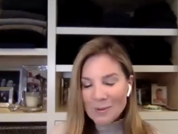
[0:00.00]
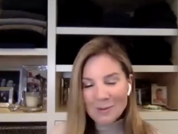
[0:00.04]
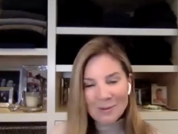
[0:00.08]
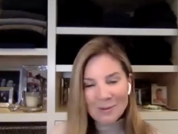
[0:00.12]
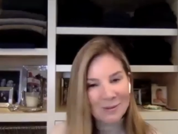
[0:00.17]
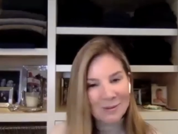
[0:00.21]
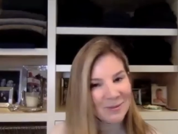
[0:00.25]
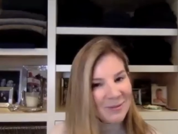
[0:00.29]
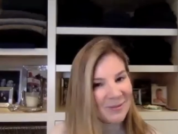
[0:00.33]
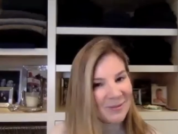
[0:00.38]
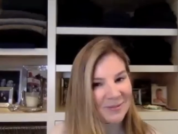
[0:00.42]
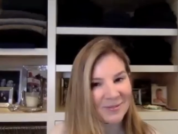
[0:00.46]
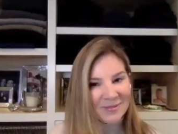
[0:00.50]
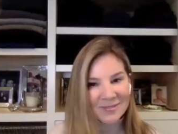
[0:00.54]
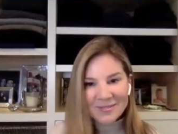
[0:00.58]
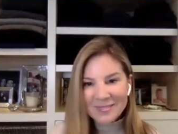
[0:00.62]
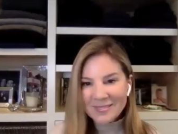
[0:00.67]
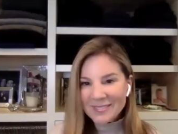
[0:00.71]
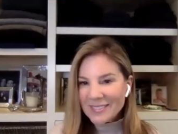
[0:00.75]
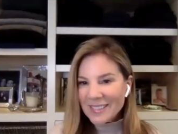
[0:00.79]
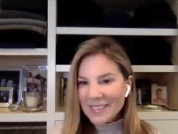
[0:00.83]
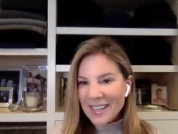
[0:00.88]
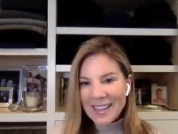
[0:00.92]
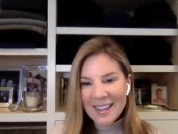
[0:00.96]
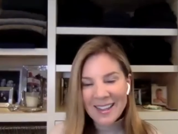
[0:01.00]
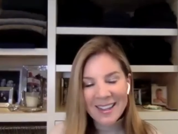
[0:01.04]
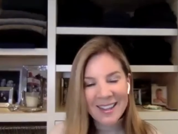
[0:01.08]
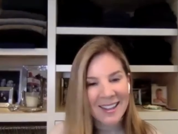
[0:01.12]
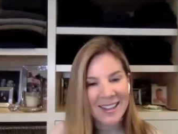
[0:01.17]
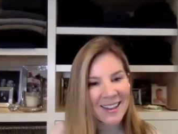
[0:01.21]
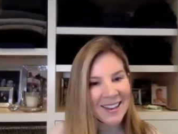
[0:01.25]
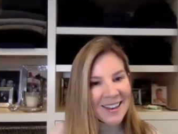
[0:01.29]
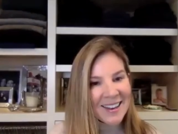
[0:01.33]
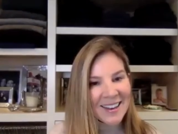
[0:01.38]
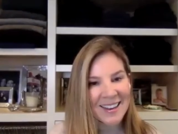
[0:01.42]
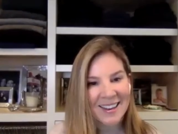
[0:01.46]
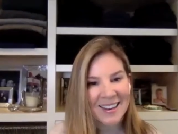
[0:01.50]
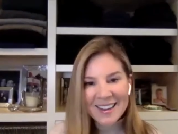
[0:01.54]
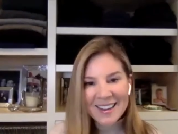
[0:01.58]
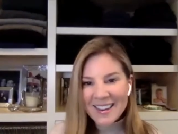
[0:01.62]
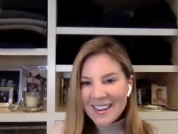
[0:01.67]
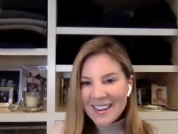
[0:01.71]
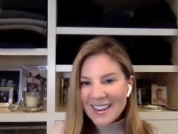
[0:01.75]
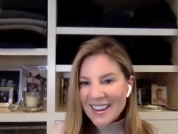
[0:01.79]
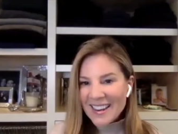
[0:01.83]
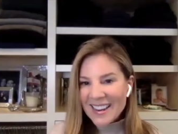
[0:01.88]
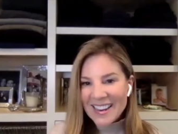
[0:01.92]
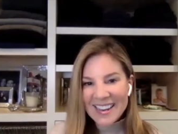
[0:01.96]
and your research. And uh,
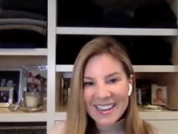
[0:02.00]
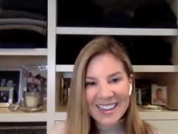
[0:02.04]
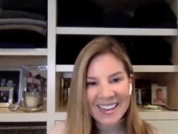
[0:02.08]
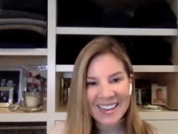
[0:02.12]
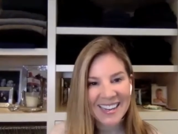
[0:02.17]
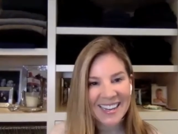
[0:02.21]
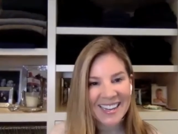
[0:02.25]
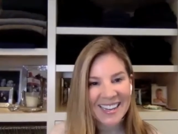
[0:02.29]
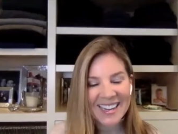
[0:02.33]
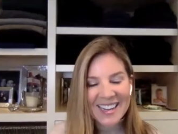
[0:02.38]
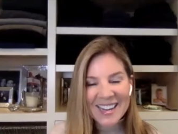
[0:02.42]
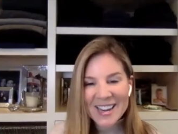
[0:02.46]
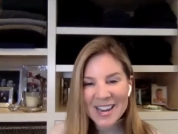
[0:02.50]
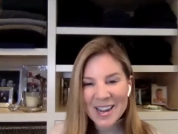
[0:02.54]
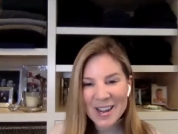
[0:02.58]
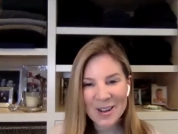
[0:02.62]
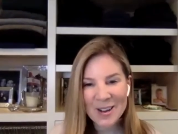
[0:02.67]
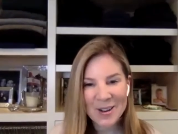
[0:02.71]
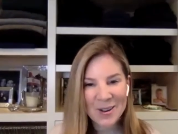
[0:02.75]
yeah, you had already no.